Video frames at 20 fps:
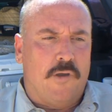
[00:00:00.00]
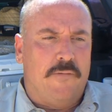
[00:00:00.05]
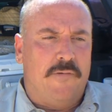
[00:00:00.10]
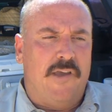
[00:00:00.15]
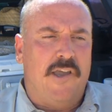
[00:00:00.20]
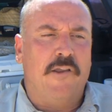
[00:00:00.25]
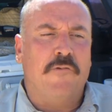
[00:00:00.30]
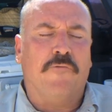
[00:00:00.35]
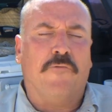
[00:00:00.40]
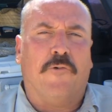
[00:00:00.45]

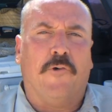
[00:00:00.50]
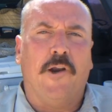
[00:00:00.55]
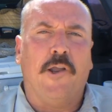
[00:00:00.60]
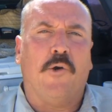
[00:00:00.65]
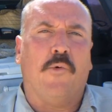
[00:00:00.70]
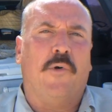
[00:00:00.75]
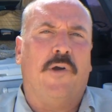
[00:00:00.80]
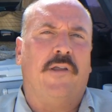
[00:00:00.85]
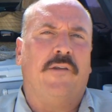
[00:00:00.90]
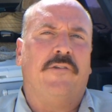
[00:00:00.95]

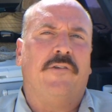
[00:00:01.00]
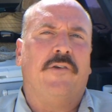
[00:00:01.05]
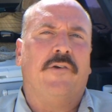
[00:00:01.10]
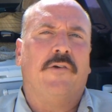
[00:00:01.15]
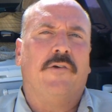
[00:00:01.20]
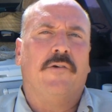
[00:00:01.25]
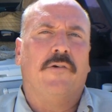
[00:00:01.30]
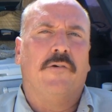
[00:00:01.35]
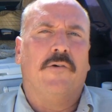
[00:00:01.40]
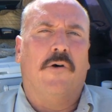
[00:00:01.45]
infrequent
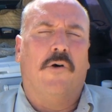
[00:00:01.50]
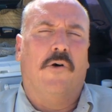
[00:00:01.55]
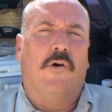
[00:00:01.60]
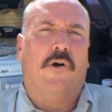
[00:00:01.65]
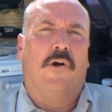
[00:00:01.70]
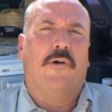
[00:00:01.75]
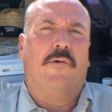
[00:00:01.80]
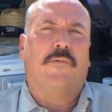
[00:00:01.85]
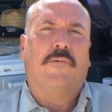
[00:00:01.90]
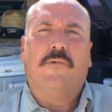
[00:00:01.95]

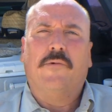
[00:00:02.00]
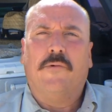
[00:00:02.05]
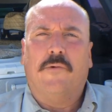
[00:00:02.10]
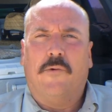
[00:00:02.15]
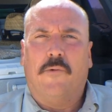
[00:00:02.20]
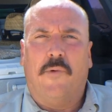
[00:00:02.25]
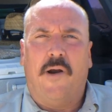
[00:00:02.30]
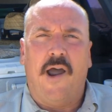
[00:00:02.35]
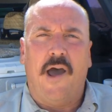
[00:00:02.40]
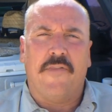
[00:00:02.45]
or
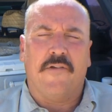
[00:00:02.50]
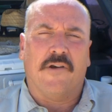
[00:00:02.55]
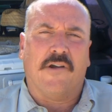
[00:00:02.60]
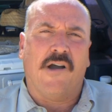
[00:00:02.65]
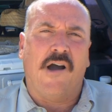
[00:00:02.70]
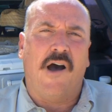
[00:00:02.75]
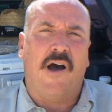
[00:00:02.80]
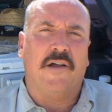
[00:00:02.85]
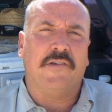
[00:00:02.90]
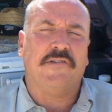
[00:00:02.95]
rather
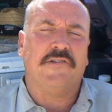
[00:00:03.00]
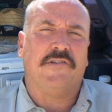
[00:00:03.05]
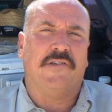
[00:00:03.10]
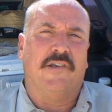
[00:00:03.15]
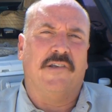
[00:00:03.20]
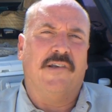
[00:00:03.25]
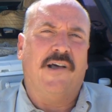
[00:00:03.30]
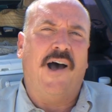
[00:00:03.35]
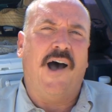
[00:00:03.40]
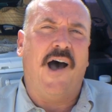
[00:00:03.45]

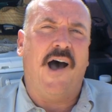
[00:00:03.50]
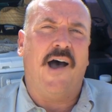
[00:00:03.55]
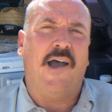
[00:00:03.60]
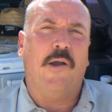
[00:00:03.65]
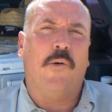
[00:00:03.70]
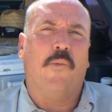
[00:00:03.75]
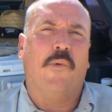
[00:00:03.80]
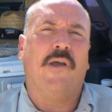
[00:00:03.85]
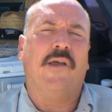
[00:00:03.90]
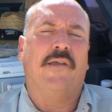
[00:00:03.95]
constant high
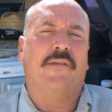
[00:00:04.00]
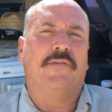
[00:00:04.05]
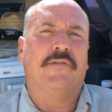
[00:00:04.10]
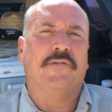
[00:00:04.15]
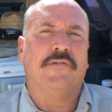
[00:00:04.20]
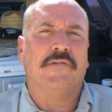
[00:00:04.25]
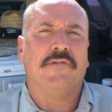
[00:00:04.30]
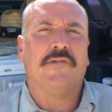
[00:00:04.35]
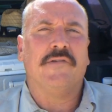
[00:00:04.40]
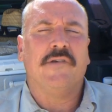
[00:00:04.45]

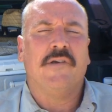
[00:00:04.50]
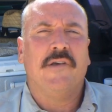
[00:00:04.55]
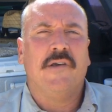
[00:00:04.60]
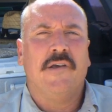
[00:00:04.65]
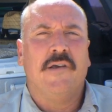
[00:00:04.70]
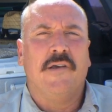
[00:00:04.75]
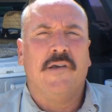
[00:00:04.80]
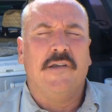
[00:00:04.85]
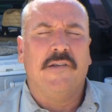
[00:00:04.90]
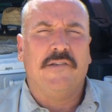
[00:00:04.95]
winds
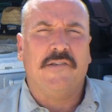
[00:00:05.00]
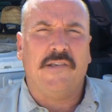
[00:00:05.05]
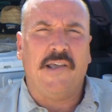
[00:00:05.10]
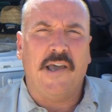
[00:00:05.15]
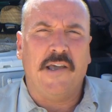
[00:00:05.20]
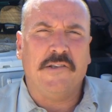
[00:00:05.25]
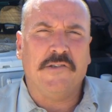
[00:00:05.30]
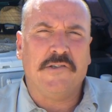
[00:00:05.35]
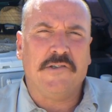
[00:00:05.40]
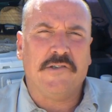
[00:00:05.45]

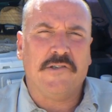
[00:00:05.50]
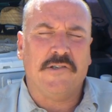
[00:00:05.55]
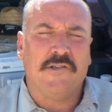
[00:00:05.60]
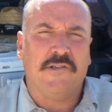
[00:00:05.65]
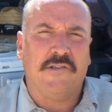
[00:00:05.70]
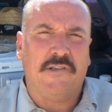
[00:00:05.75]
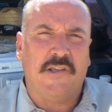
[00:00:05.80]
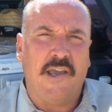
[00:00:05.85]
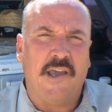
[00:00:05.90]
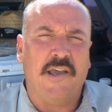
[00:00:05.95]
tends
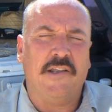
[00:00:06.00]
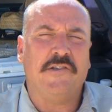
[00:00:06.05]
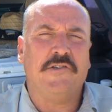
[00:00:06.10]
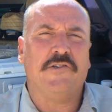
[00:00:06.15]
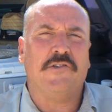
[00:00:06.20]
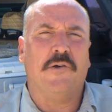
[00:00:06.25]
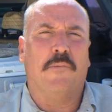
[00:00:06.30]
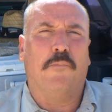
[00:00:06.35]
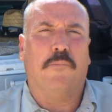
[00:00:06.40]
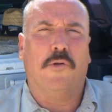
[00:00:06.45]

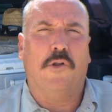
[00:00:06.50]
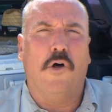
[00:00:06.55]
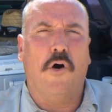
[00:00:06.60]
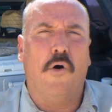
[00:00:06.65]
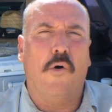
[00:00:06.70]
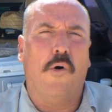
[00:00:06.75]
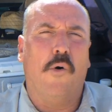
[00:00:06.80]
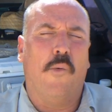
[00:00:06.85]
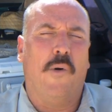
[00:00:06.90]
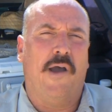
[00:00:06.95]
to
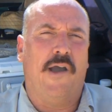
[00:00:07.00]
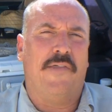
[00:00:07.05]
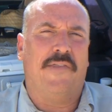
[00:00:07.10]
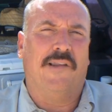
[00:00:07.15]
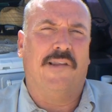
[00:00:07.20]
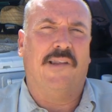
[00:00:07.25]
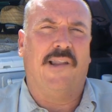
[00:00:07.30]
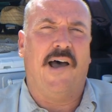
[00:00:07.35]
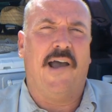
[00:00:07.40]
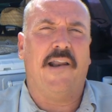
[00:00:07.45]
blow away the
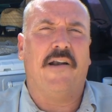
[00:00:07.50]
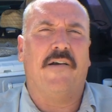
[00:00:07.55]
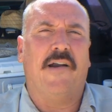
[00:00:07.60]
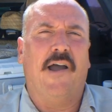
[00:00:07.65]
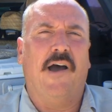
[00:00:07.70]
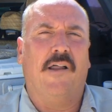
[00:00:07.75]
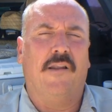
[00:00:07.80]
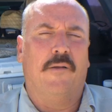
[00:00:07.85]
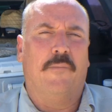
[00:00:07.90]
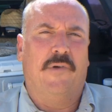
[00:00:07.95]
lighter
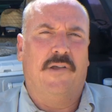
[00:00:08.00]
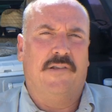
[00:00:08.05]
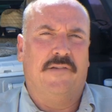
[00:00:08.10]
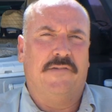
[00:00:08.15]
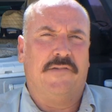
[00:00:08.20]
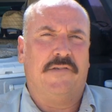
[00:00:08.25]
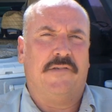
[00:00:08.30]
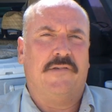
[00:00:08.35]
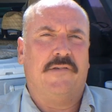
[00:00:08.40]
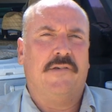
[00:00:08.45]

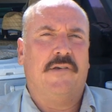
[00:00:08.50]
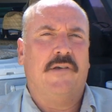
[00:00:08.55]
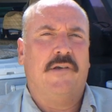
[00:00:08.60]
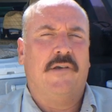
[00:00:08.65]
elements